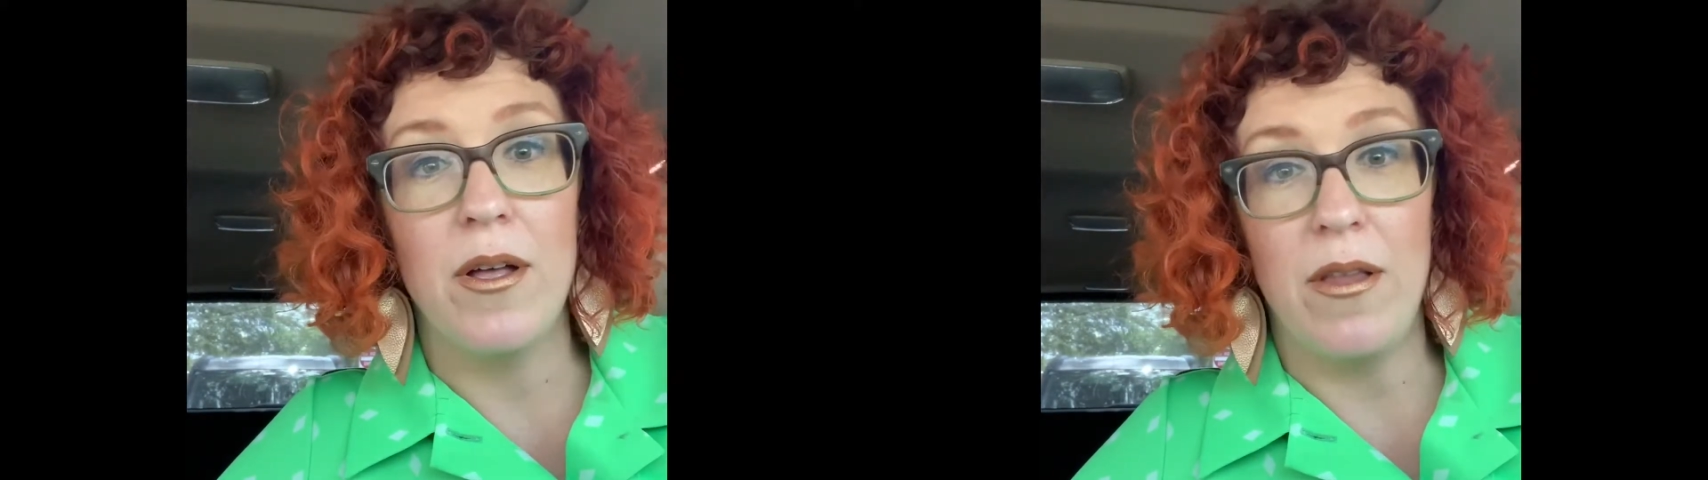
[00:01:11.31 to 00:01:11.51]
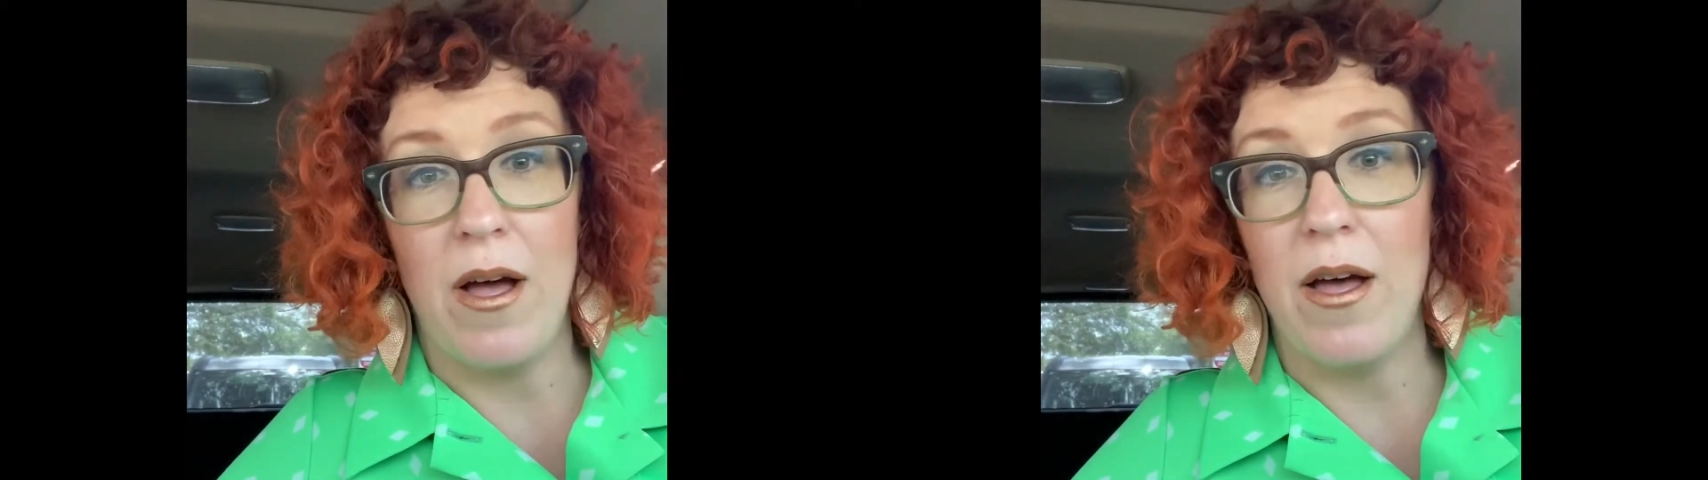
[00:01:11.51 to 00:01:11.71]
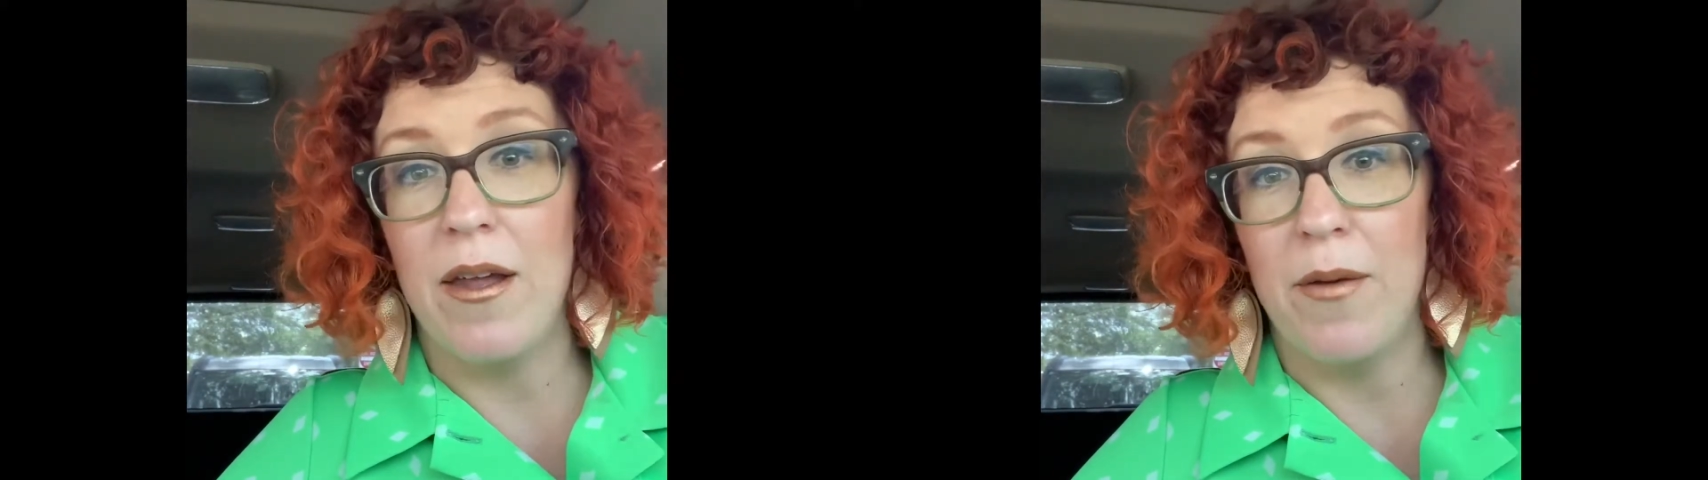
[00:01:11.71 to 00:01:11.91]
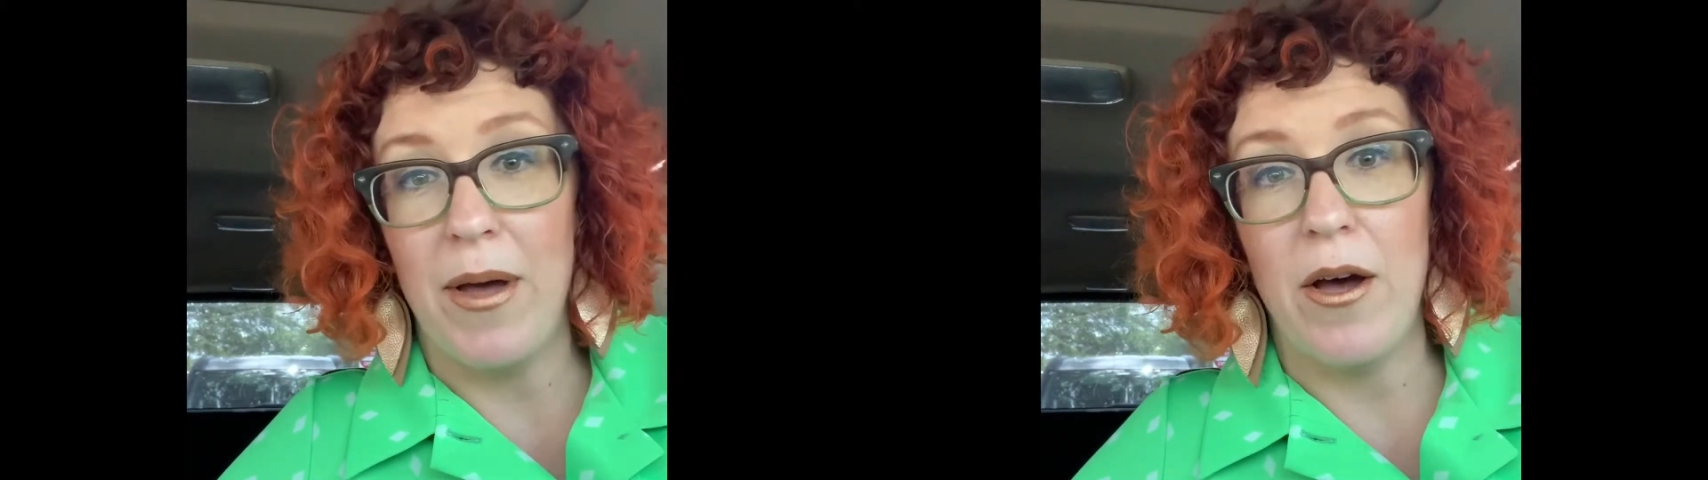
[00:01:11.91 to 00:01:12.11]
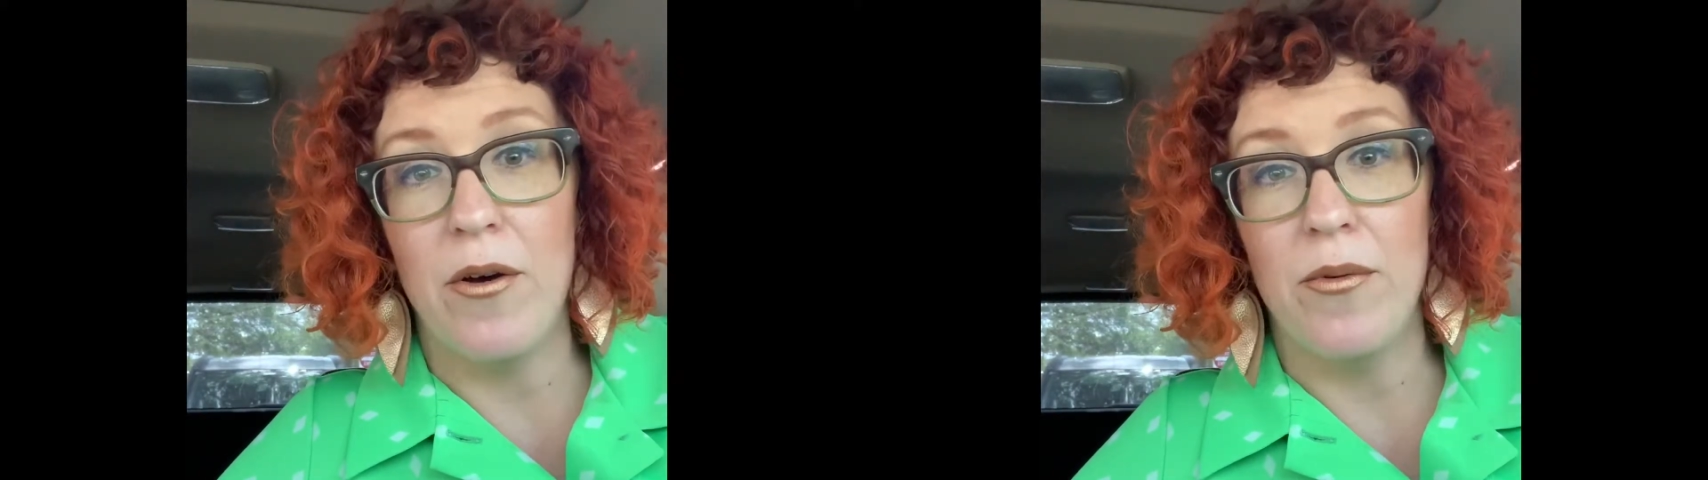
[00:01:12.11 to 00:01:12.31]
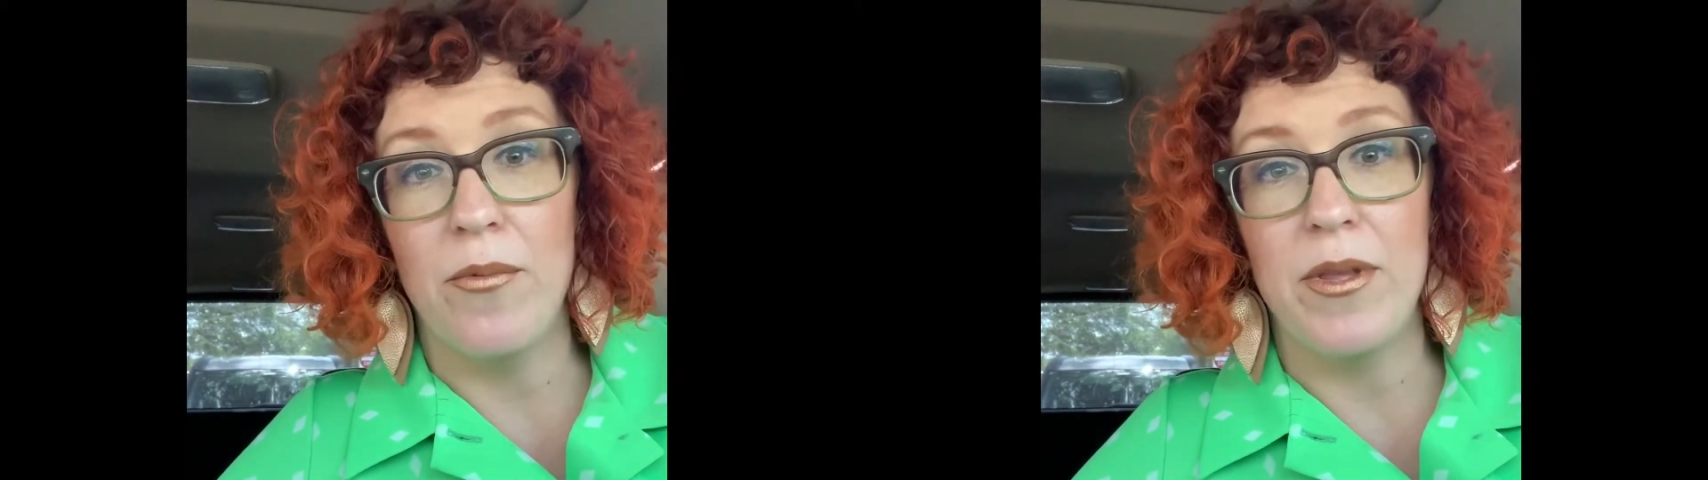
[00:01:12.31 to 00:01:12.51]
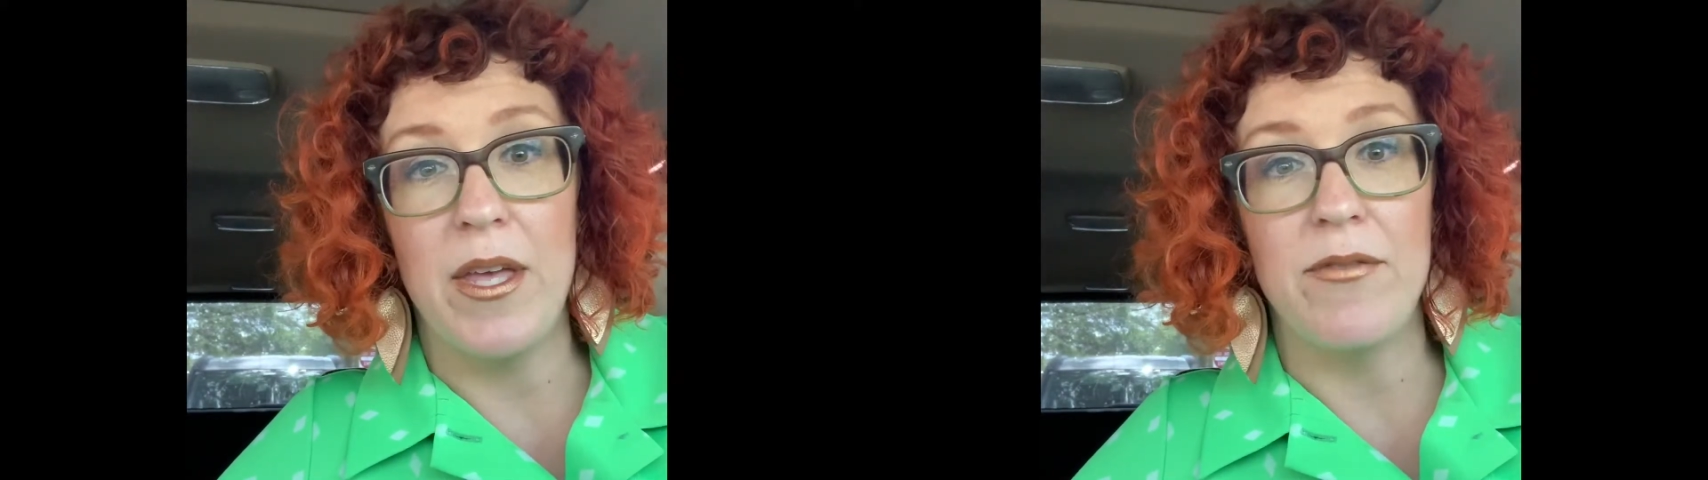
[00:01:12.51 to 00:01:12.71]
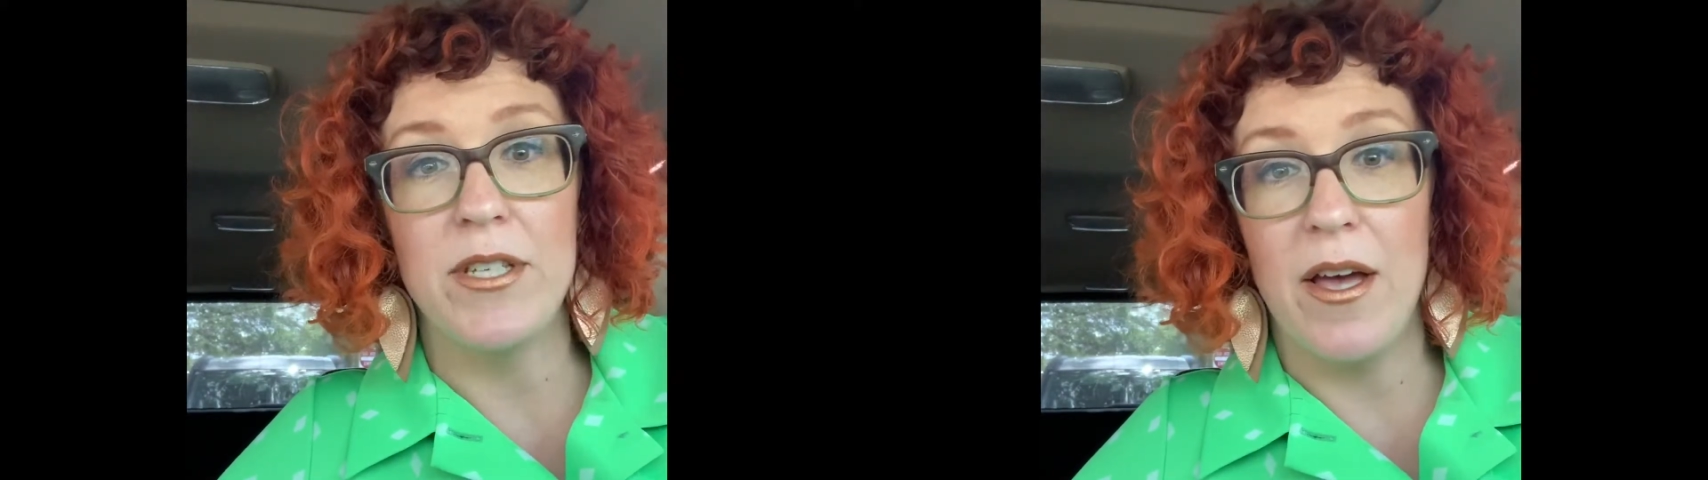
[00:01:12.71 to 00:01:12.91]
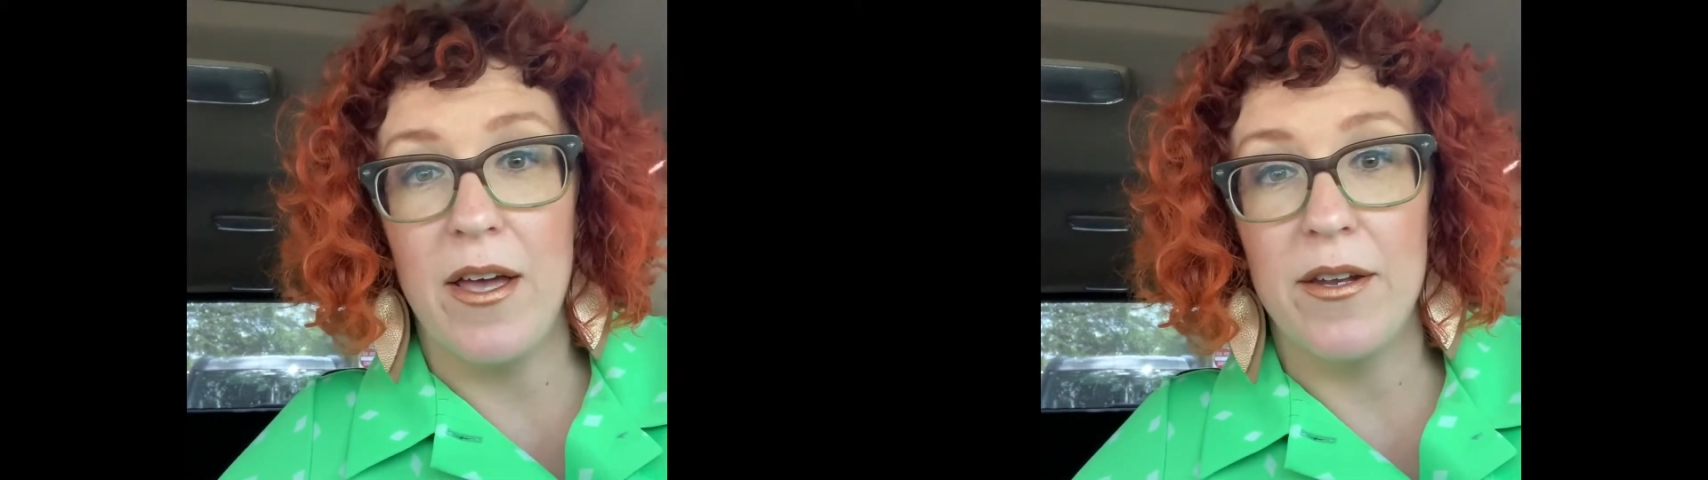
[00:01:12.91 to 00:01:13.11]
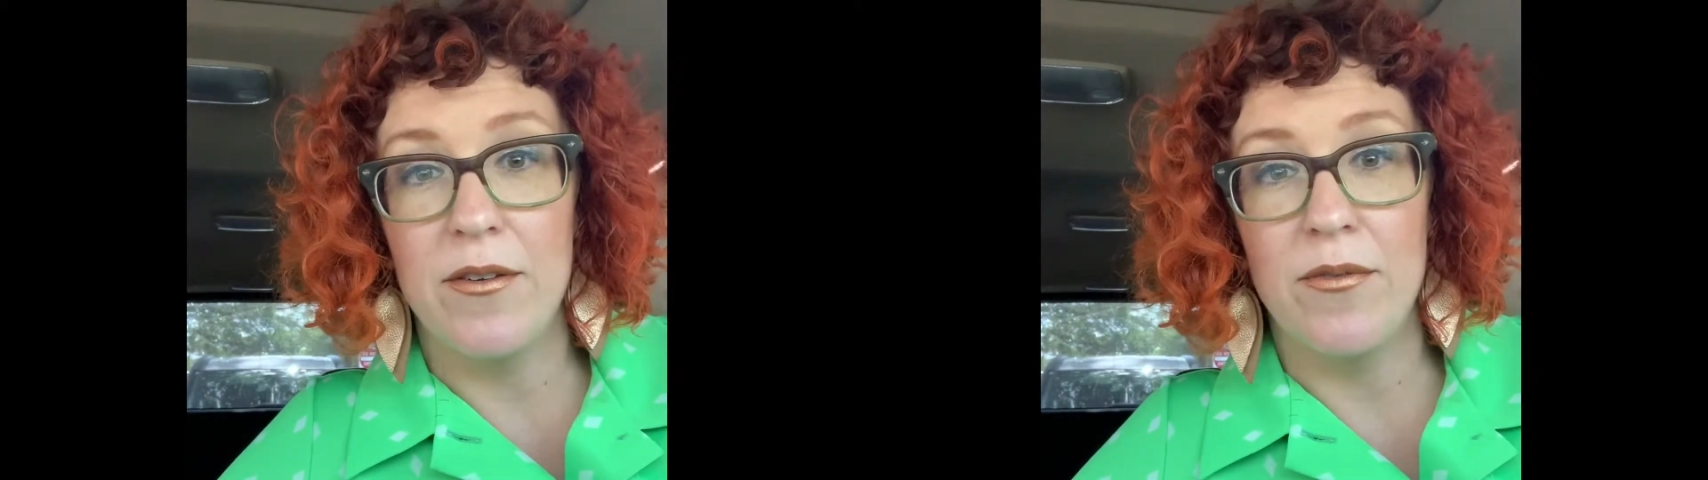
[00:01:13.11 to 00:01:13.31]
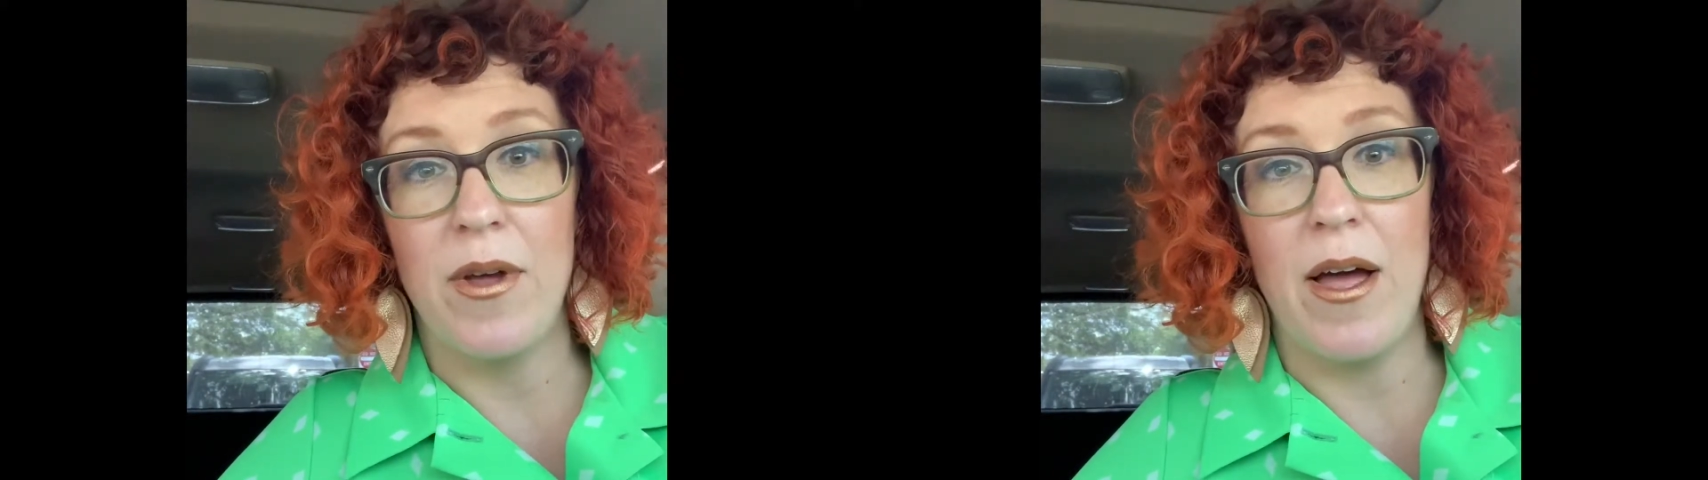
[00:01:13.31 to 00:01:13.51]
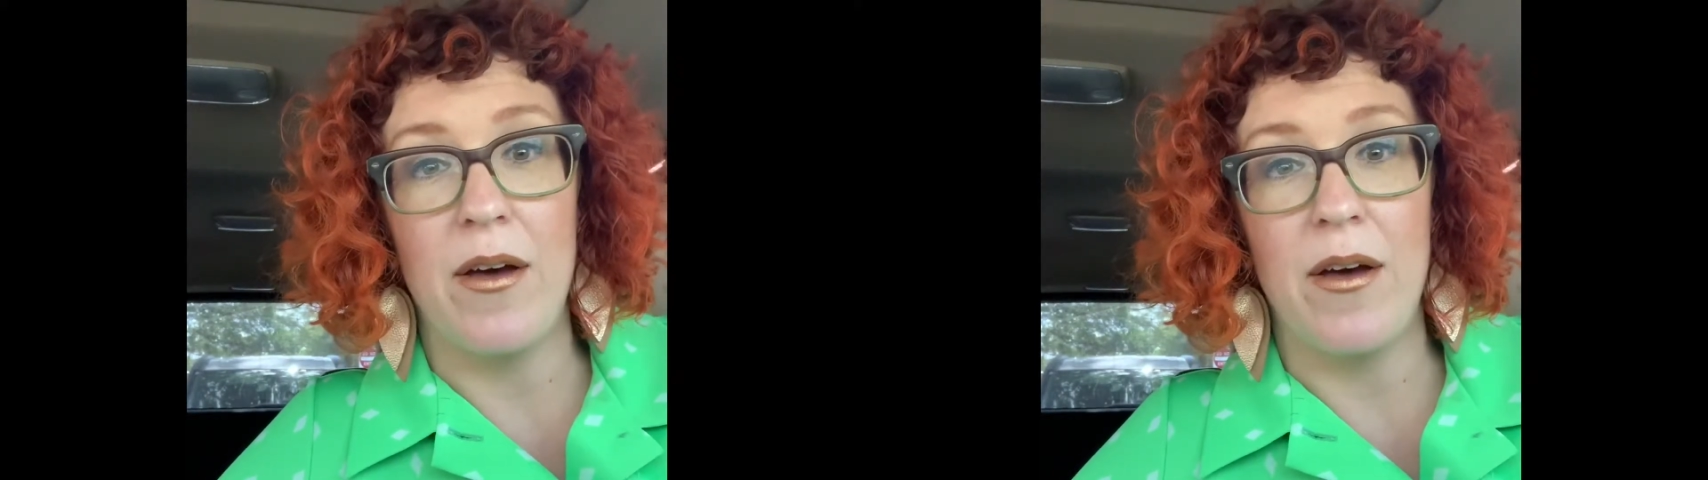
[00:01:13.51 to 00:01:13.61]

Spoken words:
a lot about what they've done,